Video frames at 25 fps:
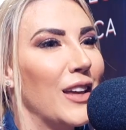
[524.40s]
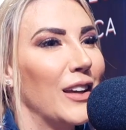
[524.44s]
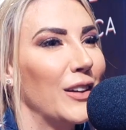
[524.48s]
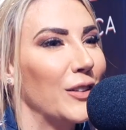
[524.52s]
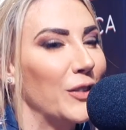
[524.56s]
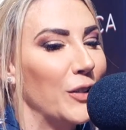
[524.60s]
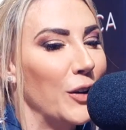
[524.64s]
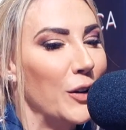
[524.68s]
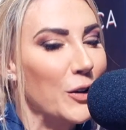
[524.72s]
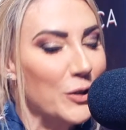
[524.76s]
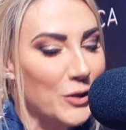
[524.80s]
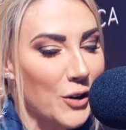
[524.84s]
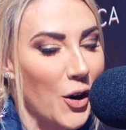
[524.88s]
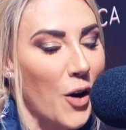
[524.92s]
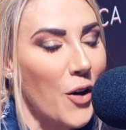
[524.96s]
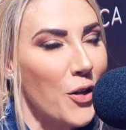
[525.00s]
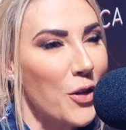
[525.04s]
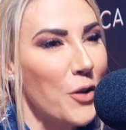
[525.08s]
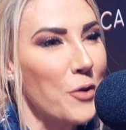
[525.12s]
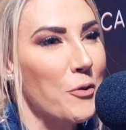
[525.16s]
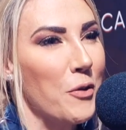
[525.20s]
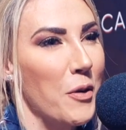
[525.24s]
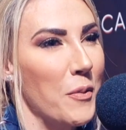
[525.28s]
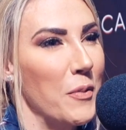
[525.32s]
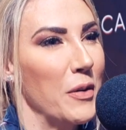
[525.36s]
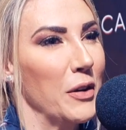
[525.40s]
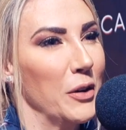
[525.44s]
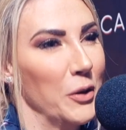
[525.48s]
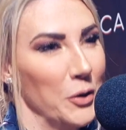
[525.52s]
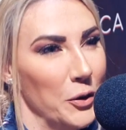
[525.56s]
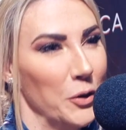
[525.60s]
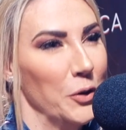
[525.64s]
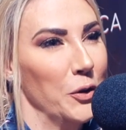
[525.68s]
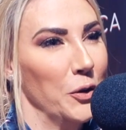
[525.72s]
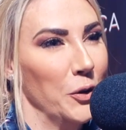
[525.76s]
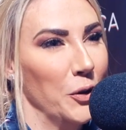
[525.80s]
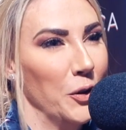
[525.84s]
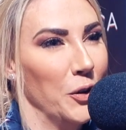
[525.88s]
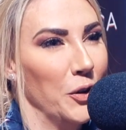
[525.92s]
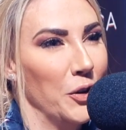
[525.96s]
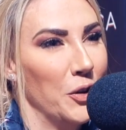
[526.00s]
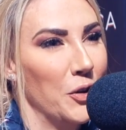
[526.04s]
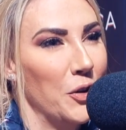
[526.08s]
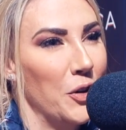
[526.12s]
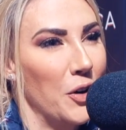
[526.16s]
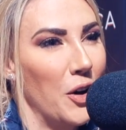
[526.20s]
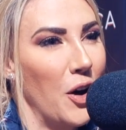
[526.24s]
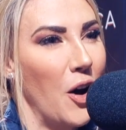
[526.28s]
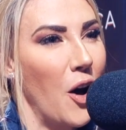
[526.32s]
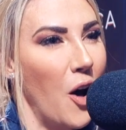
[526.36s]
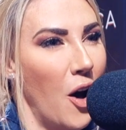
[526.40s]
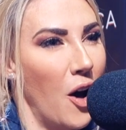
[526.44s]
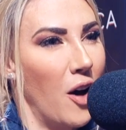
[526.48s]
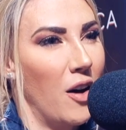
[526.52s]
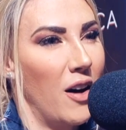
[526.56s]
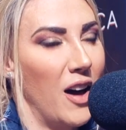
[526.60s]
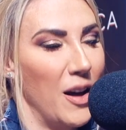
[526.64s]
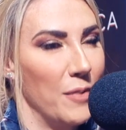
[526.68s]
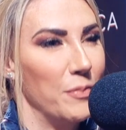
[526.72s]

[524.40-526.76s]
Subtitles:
that those are the women who are